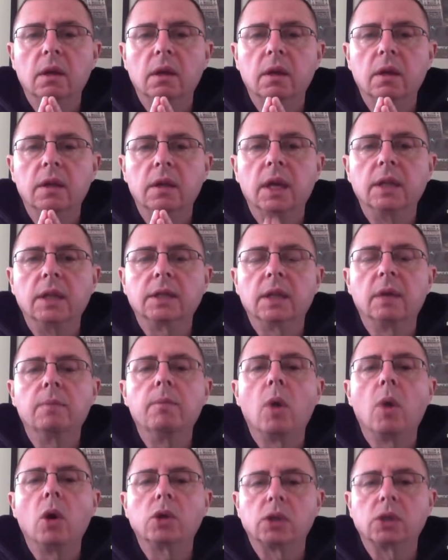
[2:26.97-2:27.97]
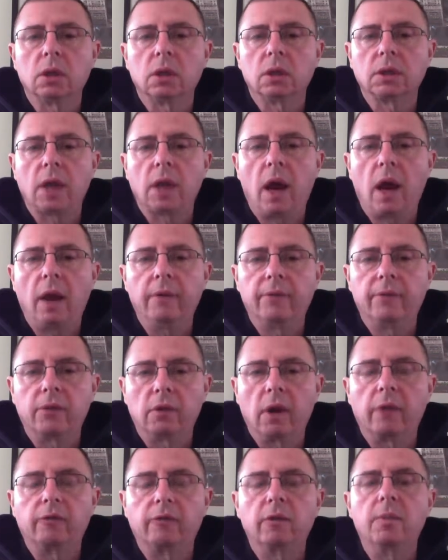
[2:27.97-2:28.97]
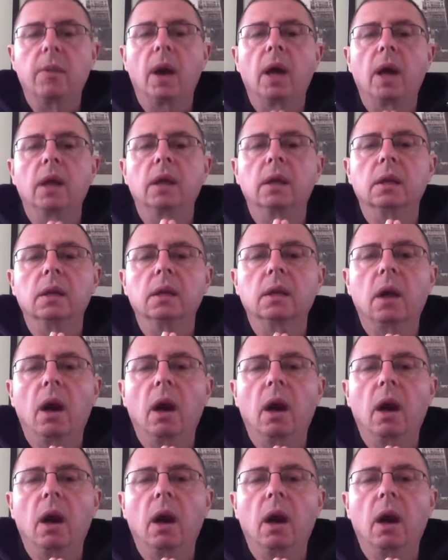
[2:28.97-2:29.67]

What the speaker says: It's an emotional time for everybody.